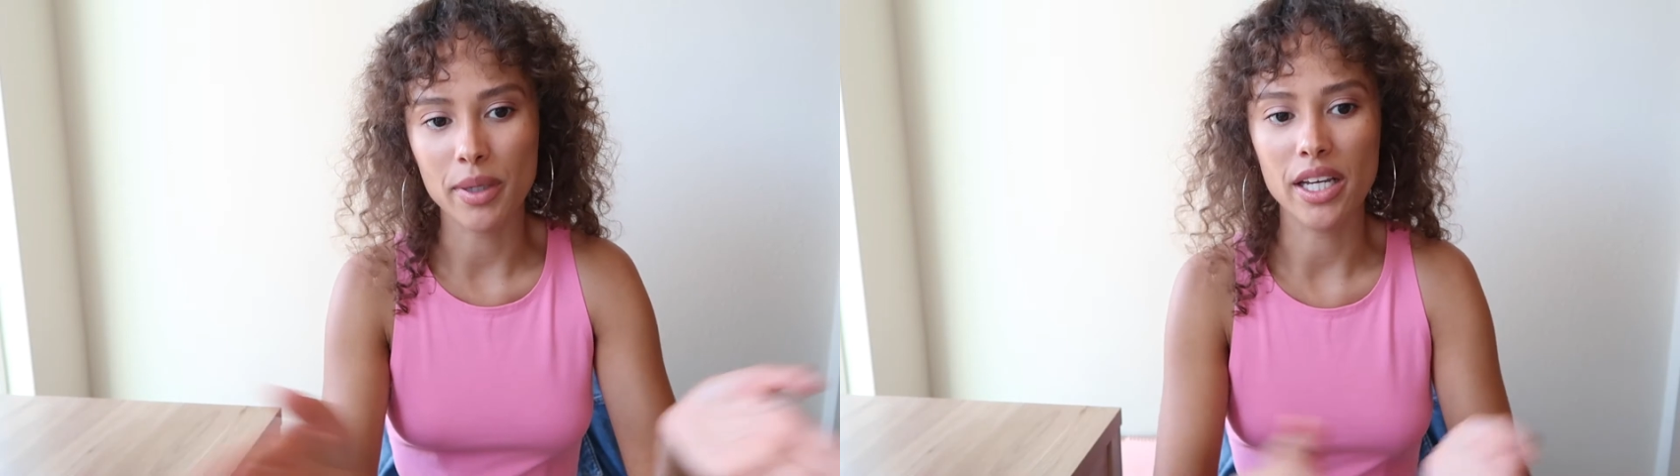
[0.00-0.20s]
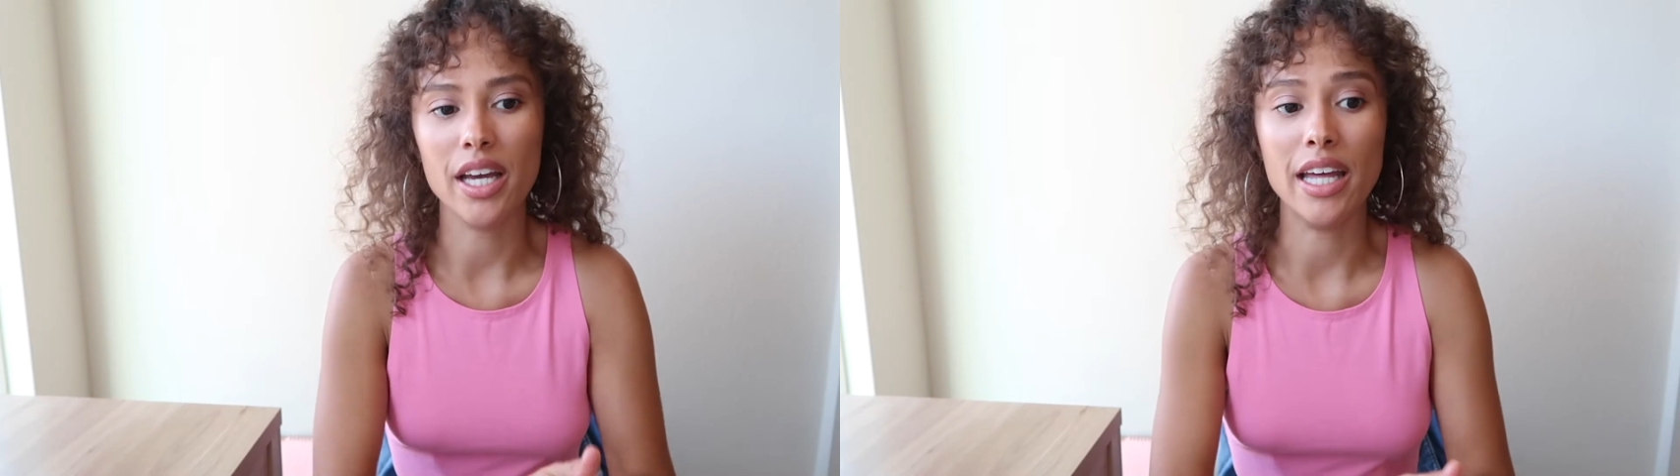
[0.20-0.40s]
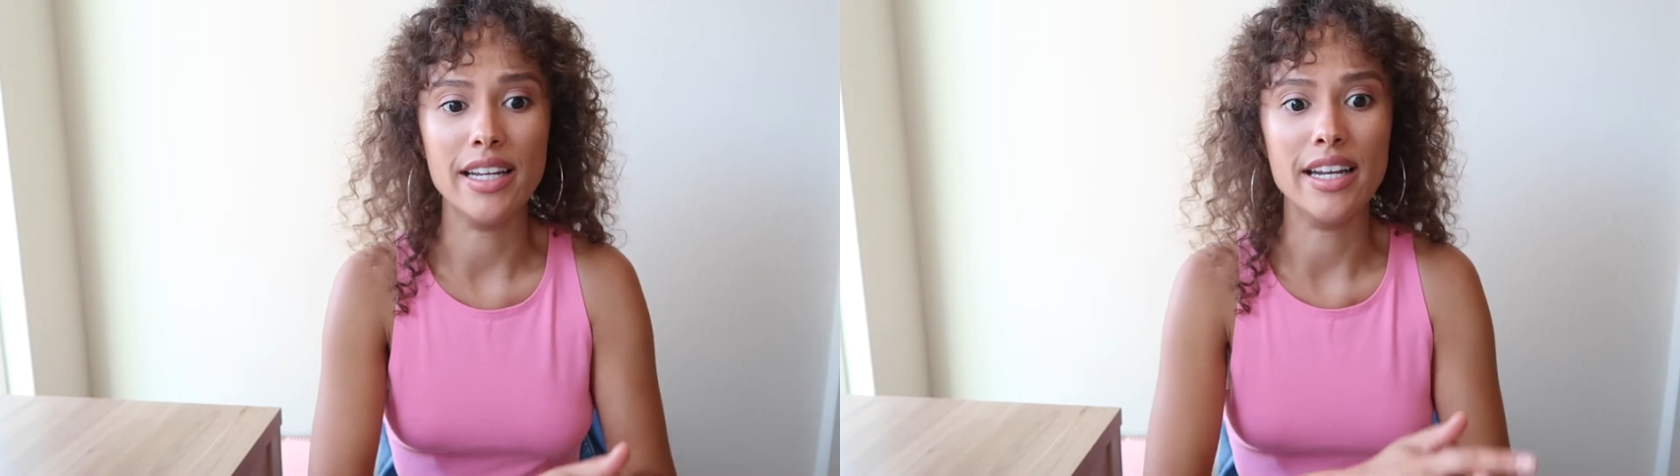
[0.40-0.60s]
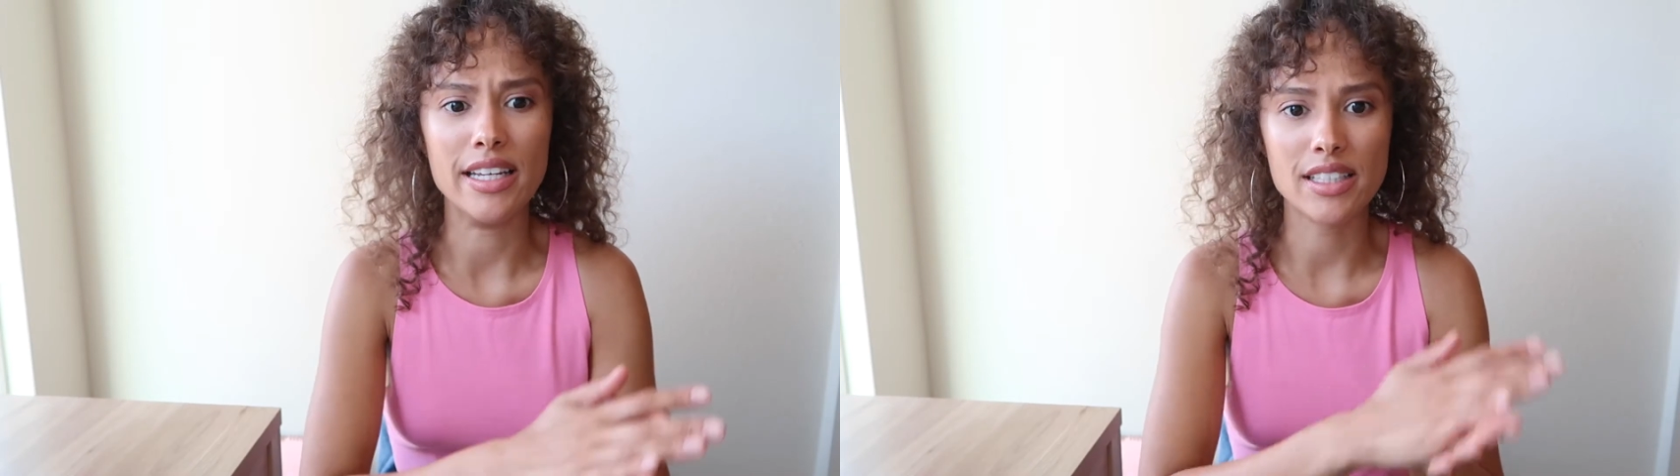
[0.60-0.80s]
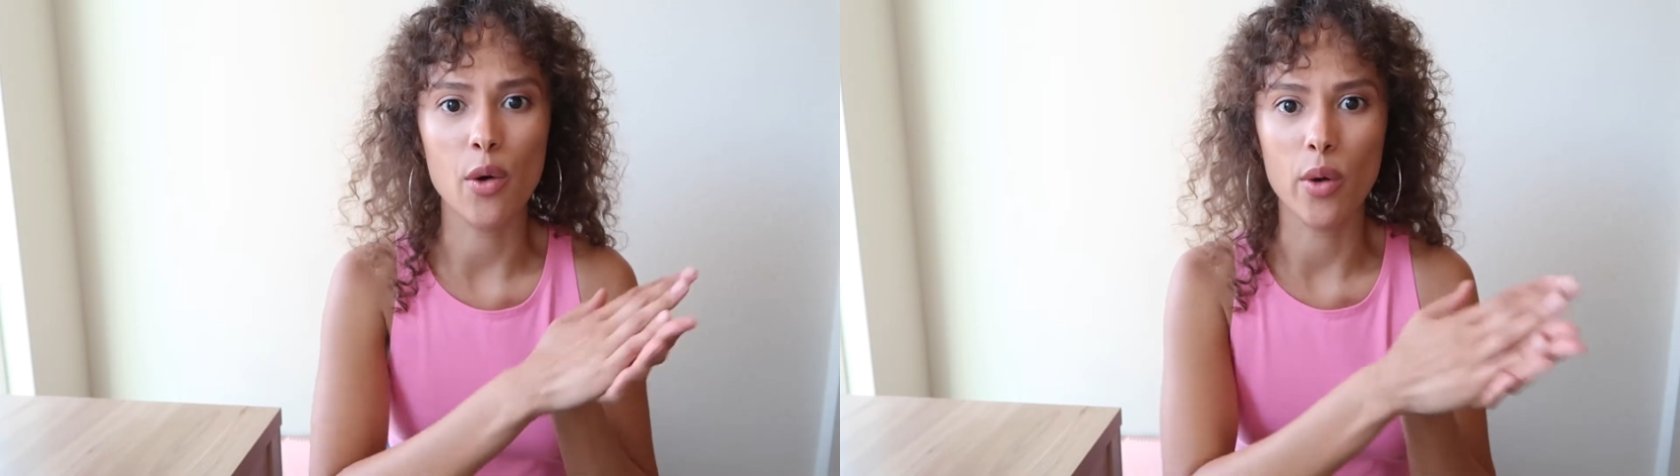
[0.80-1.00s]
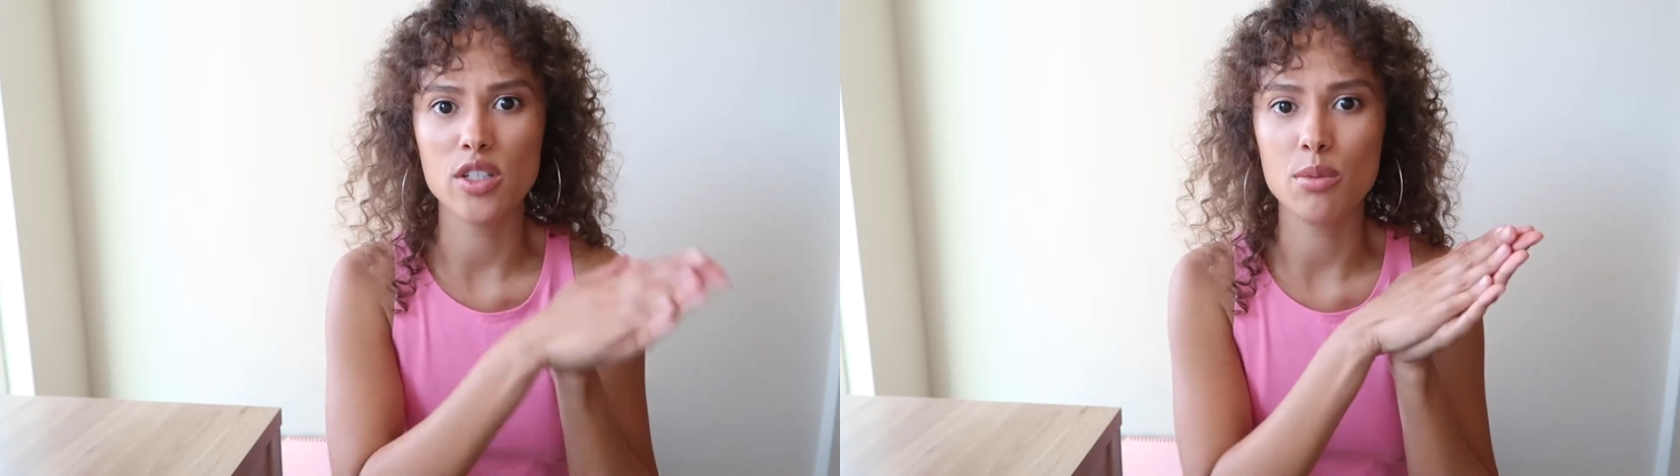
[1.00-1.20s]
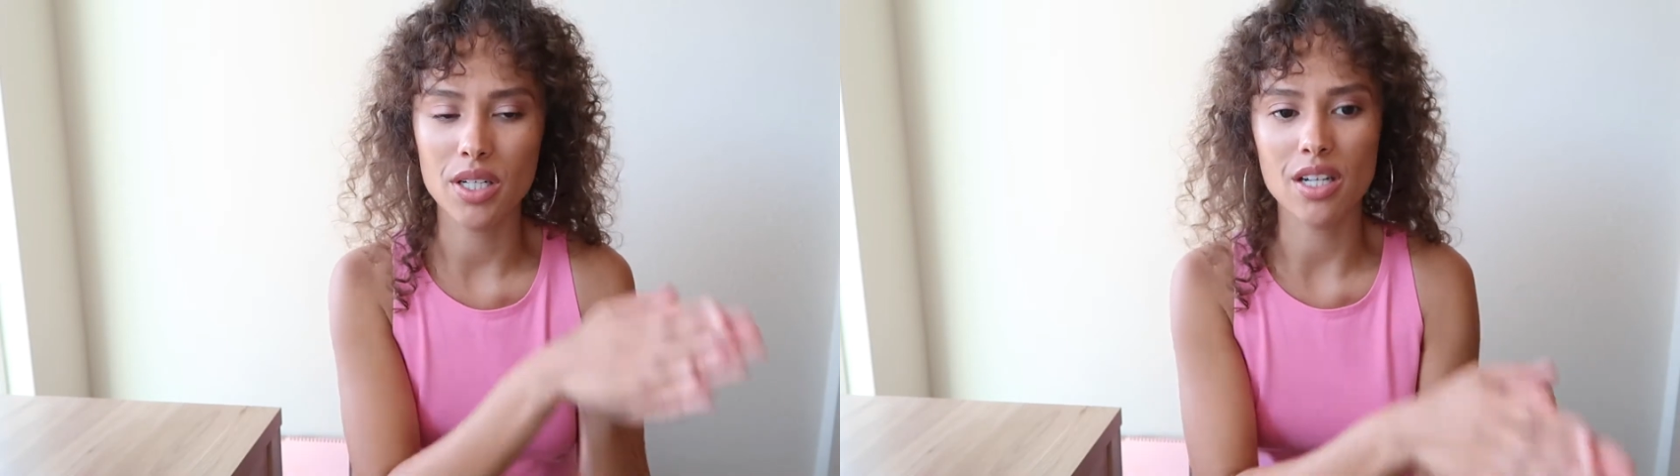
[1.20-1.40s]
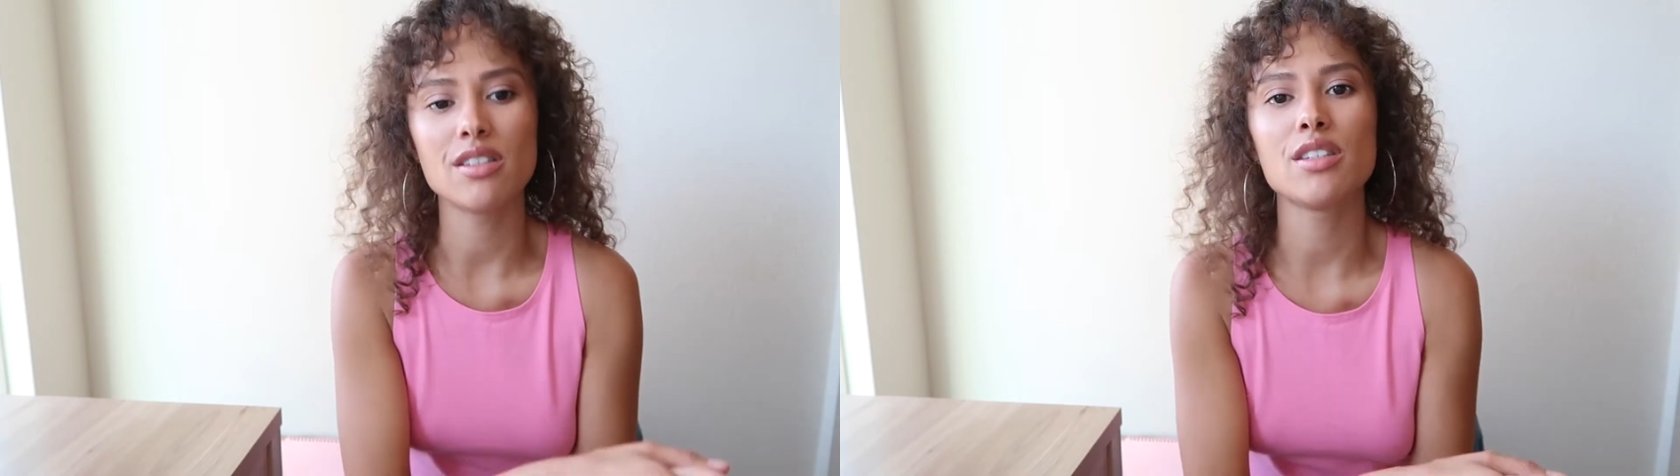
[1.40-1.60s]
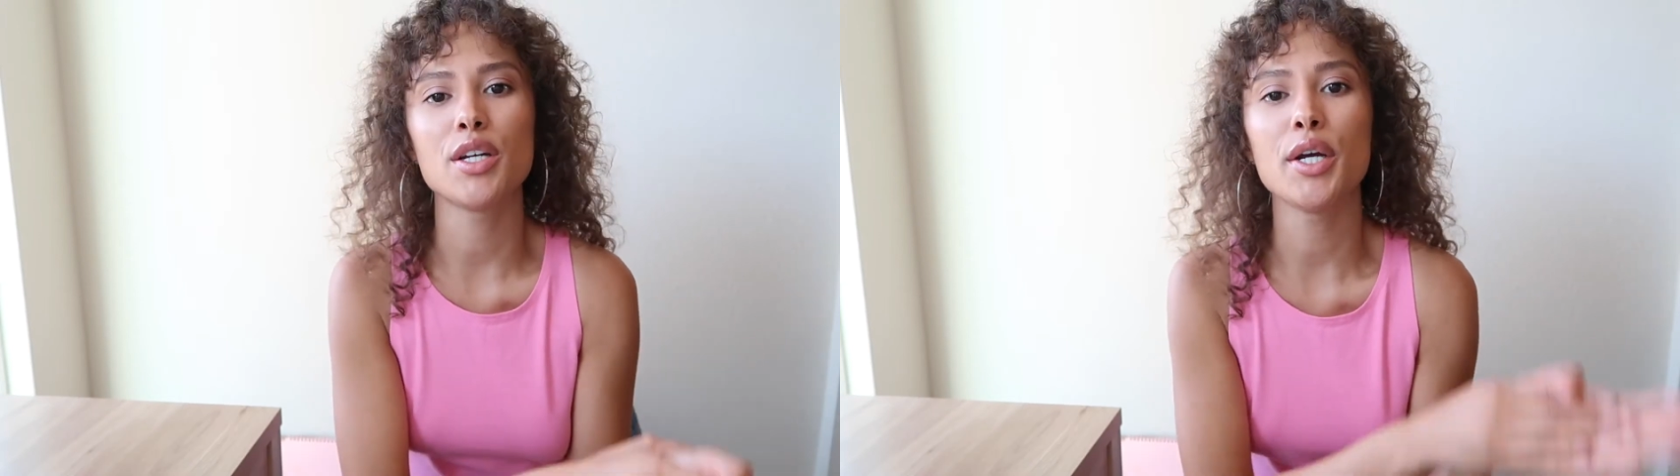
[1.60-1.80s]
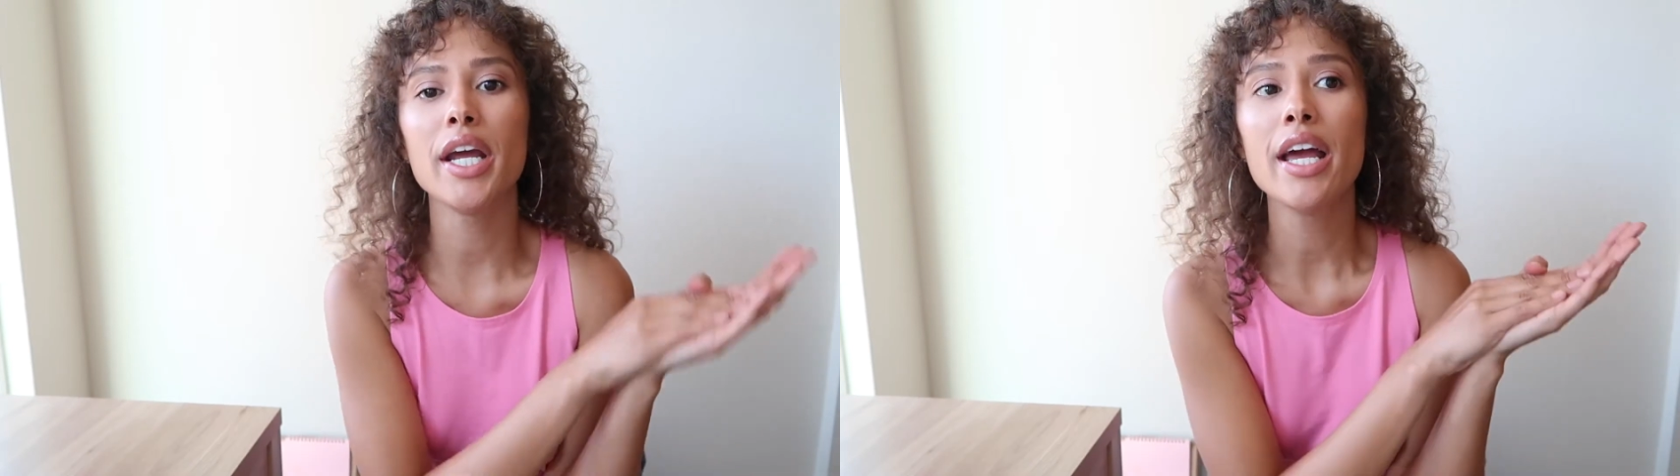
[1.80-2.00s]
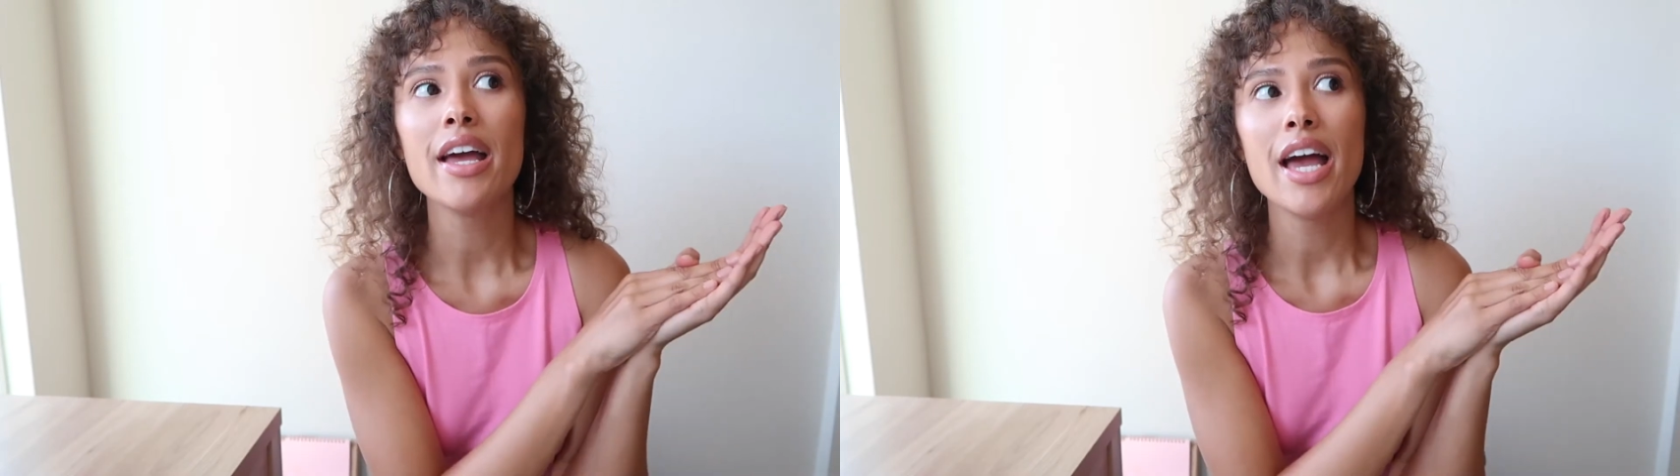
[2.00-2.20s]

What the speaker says: me and it is going to be necessary,